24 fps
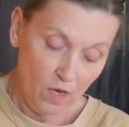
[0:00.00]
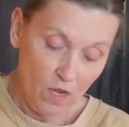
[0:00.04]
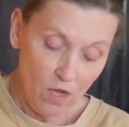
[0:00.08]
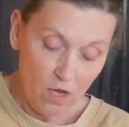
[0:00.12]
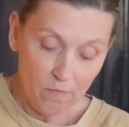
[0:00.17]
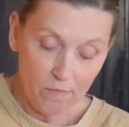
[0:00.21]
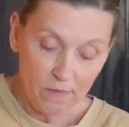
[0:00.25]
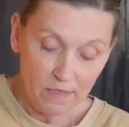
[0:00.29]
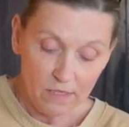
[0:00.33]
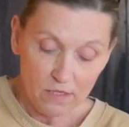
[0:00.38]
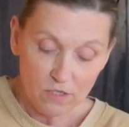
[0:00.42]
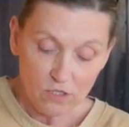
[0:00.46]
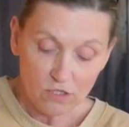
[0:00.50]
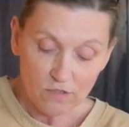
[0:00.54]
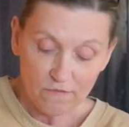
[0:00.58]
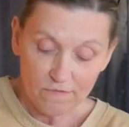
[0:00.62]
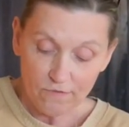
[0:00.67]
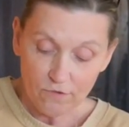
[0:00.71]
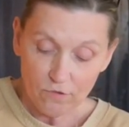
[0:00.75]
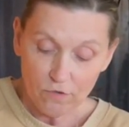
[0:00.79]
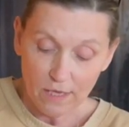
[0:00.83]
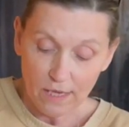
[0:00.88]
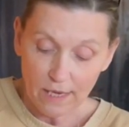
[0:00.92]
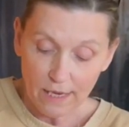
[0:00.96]
On my Ninja
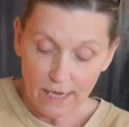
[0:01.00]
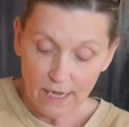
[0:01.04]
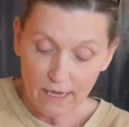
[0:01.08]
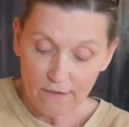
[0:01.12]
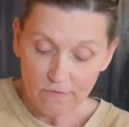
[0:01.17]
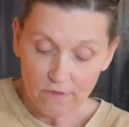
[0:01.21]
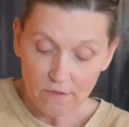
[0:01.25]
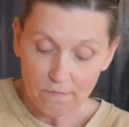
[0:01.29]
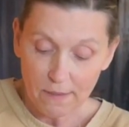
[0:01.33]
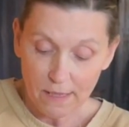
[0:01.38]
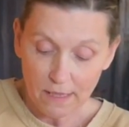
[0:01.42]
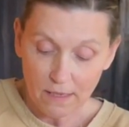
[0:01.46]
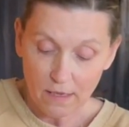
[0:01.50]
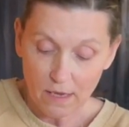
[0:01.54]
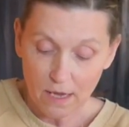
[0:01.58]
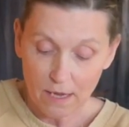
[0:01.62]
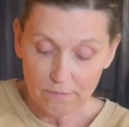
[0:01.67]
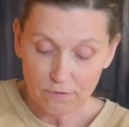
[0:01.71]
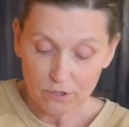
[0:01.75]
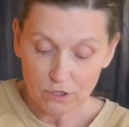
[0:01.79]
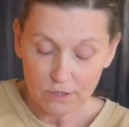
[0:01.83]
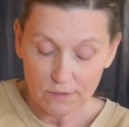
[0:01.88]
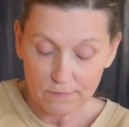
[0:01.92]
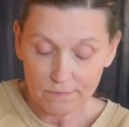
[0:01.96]
Foodie, I have the bake
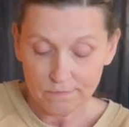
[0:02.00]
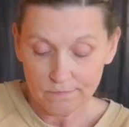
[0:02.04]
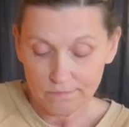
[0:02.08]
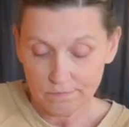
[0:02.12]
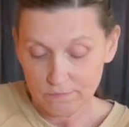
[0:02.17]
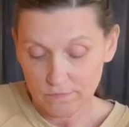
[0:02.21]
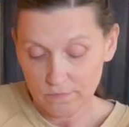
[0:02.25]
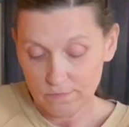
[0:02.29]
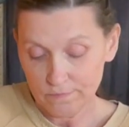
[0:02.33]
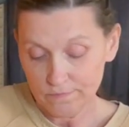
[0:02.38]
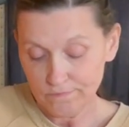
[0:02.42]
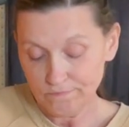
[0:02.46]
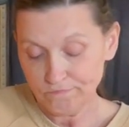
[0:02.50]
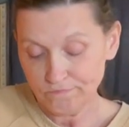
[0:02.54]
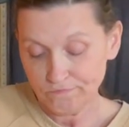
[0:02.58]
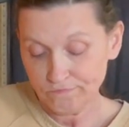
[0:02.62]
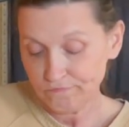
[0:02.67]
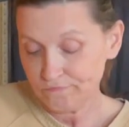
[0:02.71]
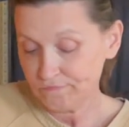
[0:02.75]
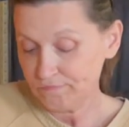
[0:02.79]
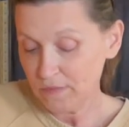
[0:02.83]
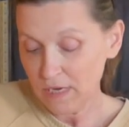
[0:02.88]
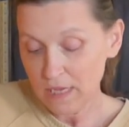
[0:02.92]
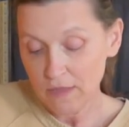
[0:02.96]
option.
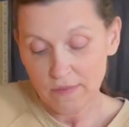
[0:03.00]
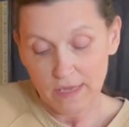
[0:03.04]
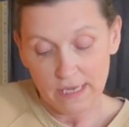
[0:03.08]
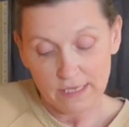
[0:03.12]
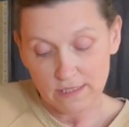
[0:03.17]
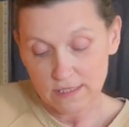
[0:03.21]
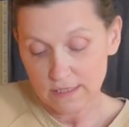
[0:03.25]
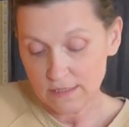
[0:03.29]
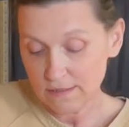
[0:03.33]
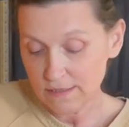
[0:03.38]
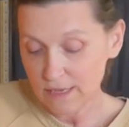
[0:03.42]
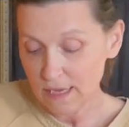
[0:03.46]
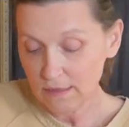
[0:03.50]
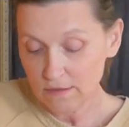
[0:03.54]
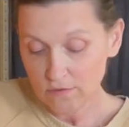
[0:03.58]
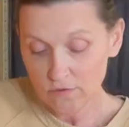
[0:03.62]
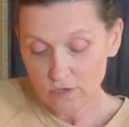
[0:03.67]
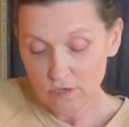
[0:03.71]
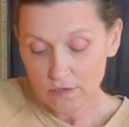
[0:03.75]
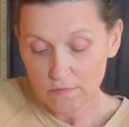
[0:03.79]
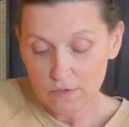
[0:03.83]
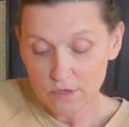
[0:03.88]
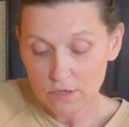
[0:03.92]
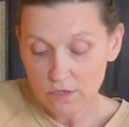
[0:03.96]
And that's exactly
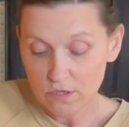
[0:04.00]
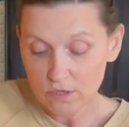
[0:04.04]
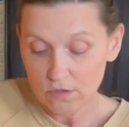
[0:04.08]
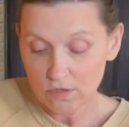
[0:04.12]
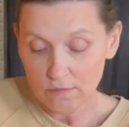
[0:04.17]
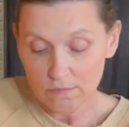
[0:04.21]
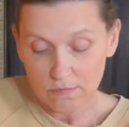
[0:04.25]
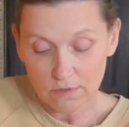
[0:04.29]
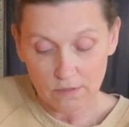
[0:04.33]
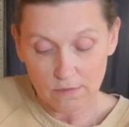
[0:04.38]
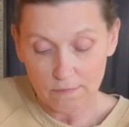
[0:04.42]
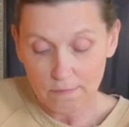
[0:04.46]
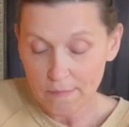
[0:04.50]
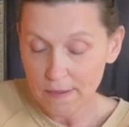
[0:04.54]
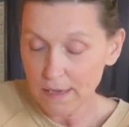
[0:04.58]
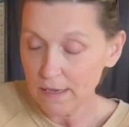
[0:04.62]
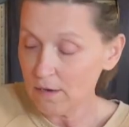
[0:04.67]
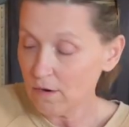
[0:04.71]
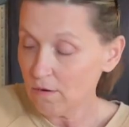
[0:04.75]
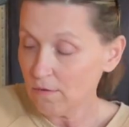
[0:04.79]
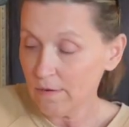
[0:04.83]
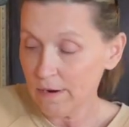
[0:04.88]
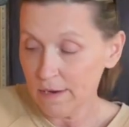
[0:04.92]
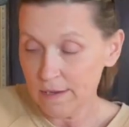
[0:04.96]
what I'm going to do. I'm going to bake
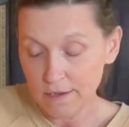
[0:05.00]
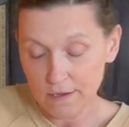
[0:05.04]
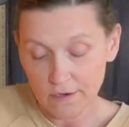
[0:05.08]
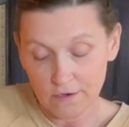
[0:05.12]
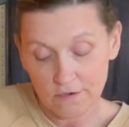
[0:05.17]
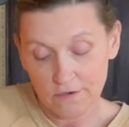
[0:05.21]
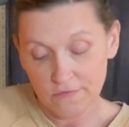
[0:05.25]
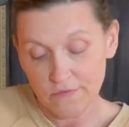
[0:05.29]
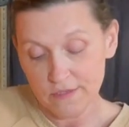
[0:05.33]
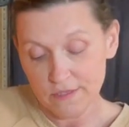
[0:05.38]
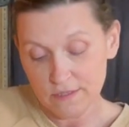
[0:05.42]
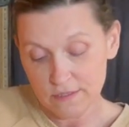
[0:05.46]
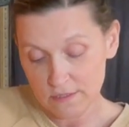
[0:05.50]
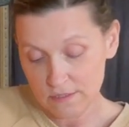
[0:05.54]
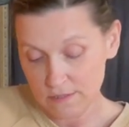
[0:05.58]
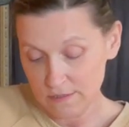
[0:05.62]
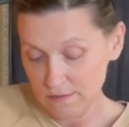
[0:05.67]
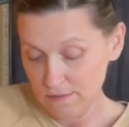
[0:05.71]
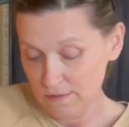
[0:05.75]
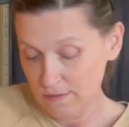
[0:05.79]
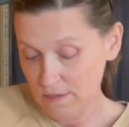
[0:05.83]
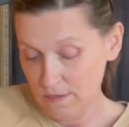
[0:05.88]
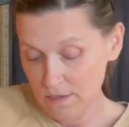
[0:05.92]
it right here in this